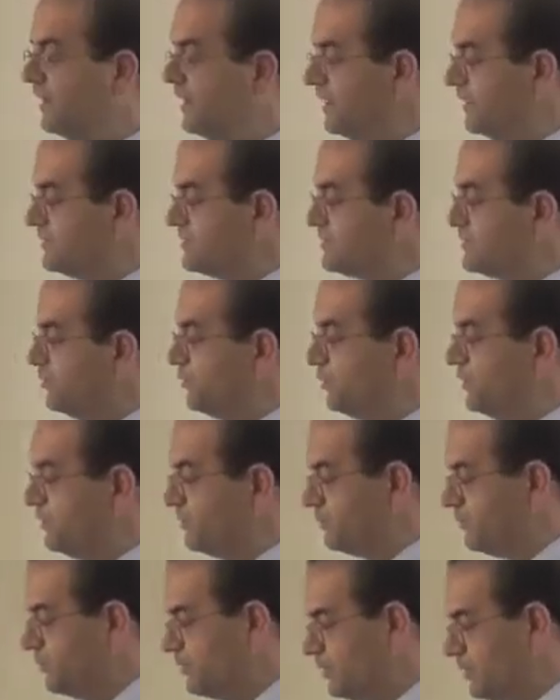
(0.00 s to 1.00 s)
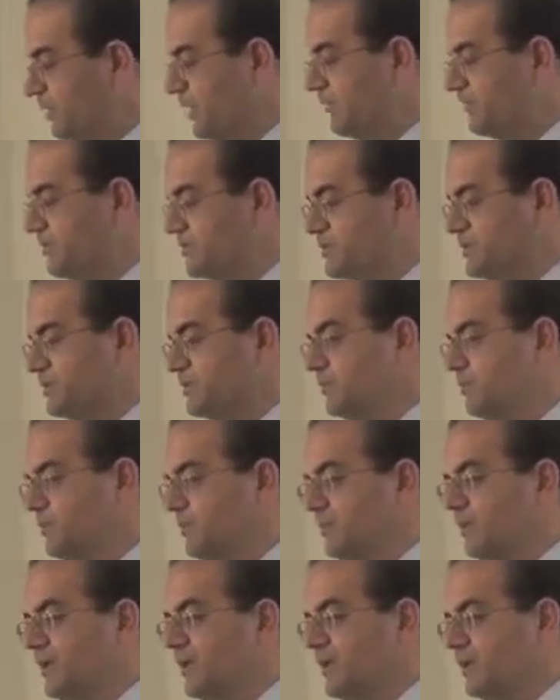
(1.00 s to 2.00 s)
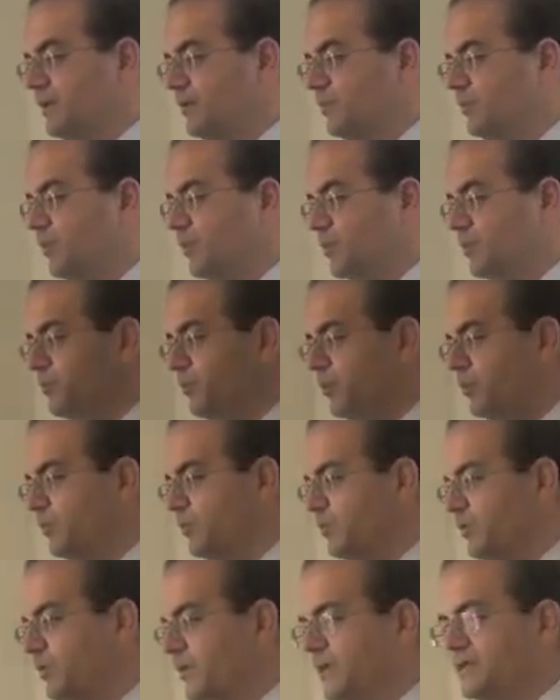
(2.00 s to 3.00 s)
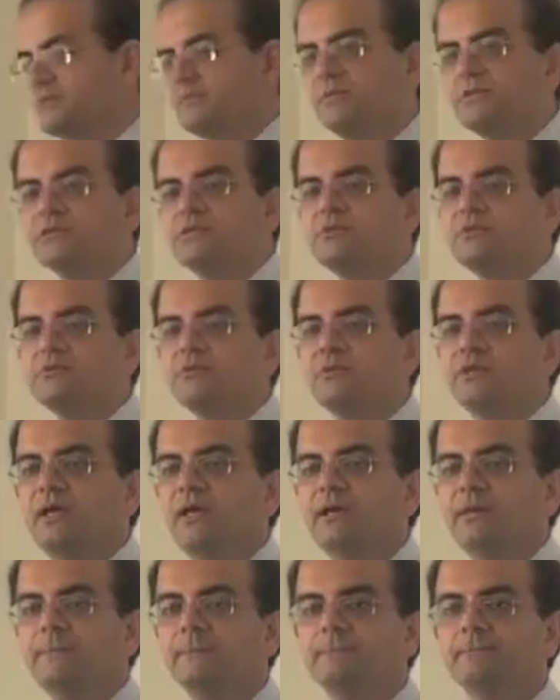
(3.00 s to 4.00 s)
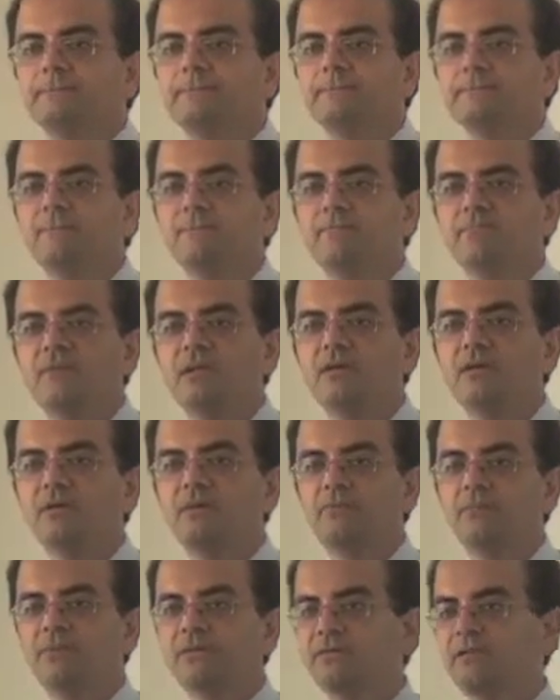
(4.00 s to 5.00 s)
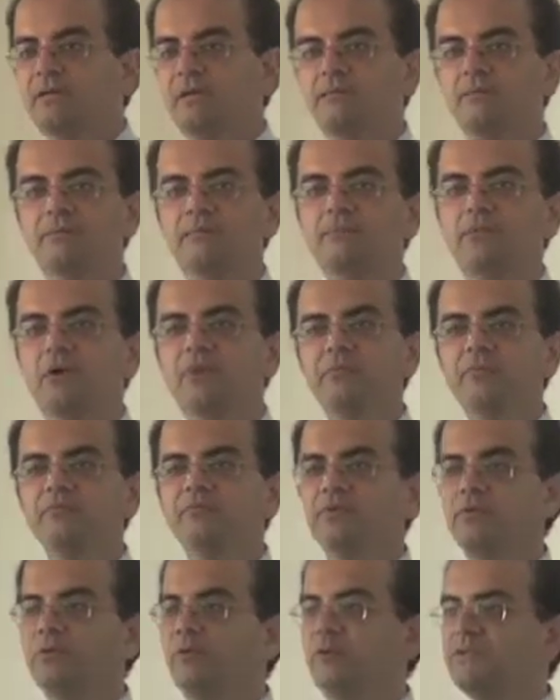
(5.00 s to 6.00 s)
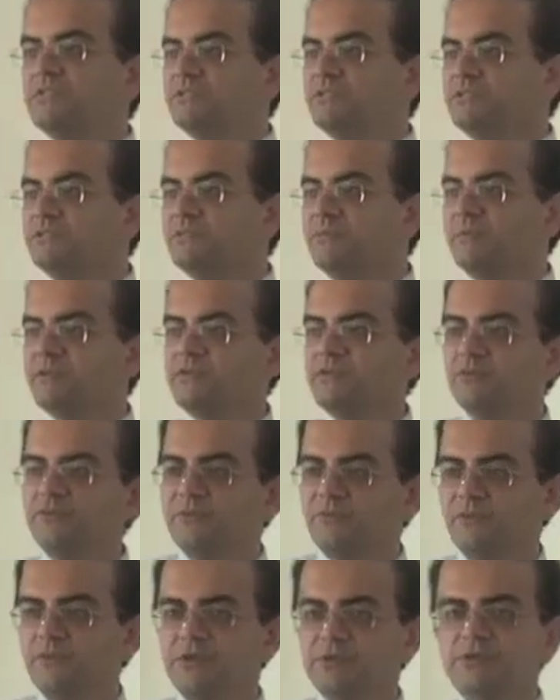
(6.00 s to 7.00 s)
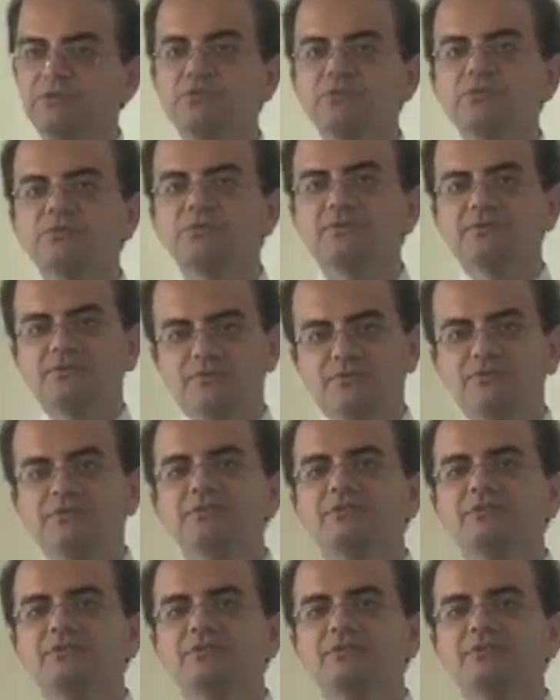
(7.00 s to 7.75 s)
And so we're obviously making it more mobile as much as we can. But I'm open for questions, especially from our students.